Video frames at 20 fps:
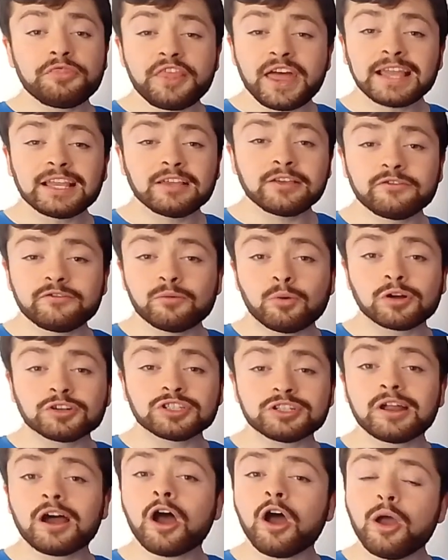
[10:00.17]
thank you for
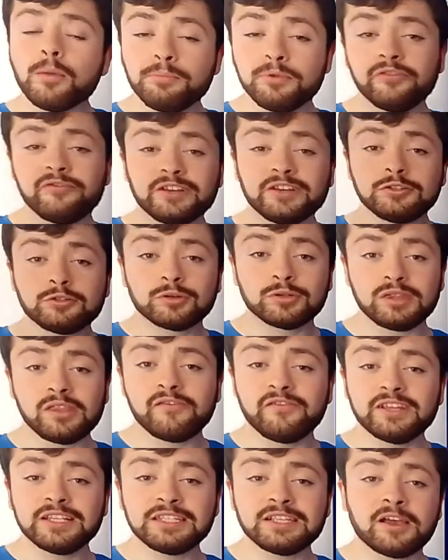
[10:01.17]
watching. I hope you've enjoyed the
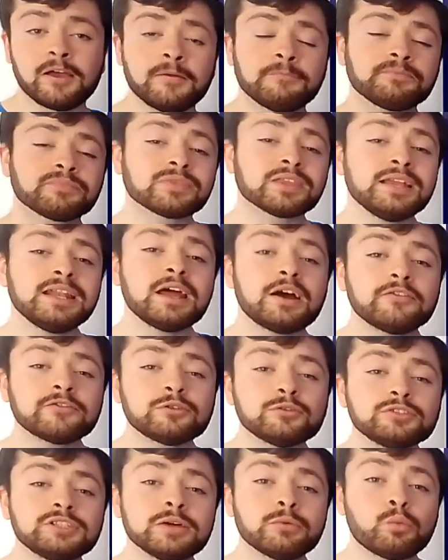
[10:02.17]
video. Now, of
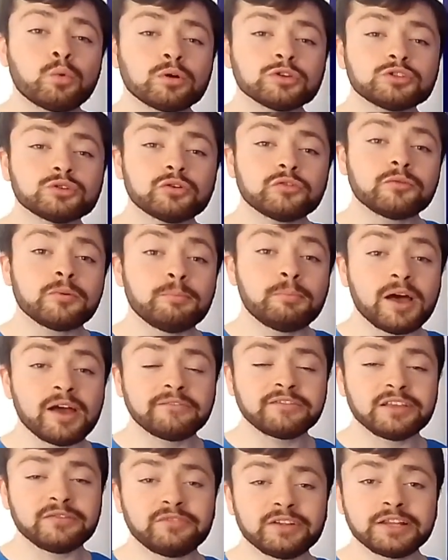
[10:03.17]
course, it was sort of a
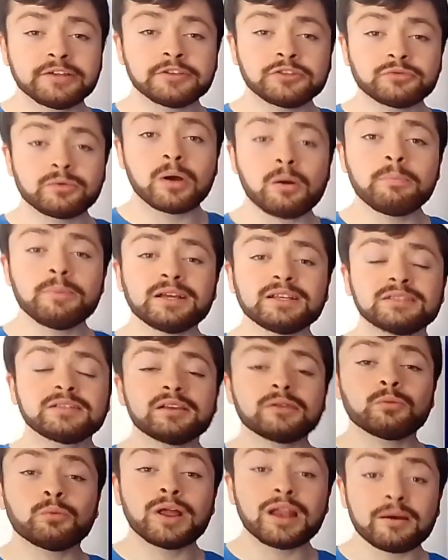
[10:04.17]
birthday video as well, because
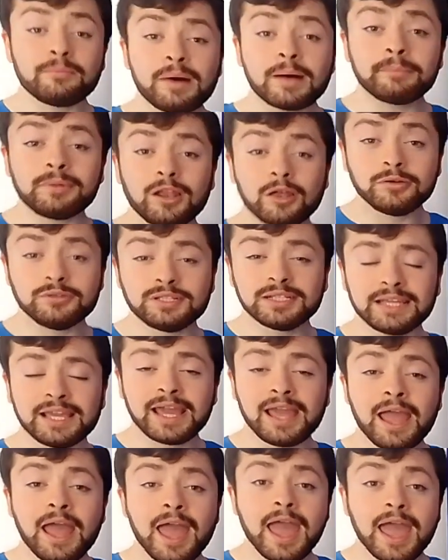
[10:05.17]
when I'm uploading
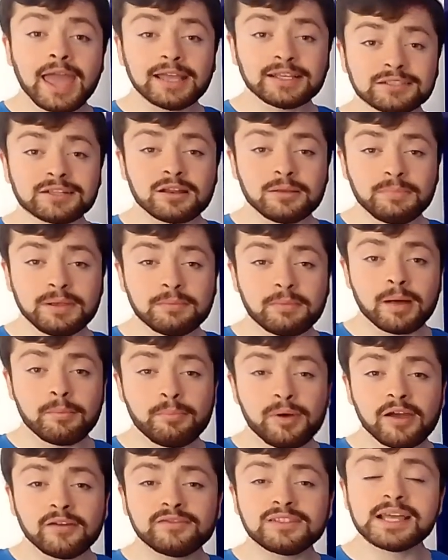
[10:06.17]
it, it's going to be my
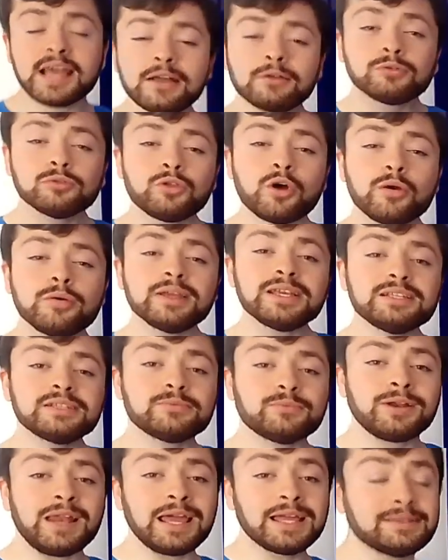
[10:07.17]
birthday, and although it
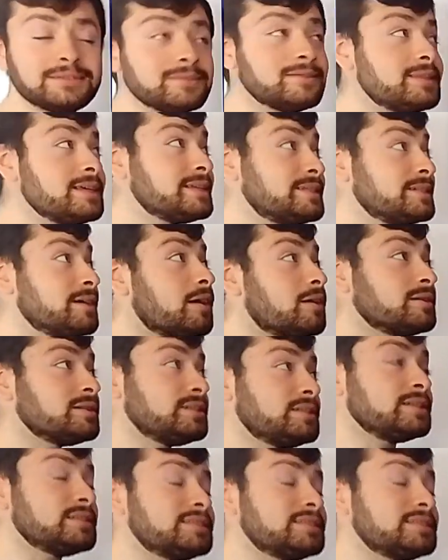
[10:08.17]
isn't related to this TARDIS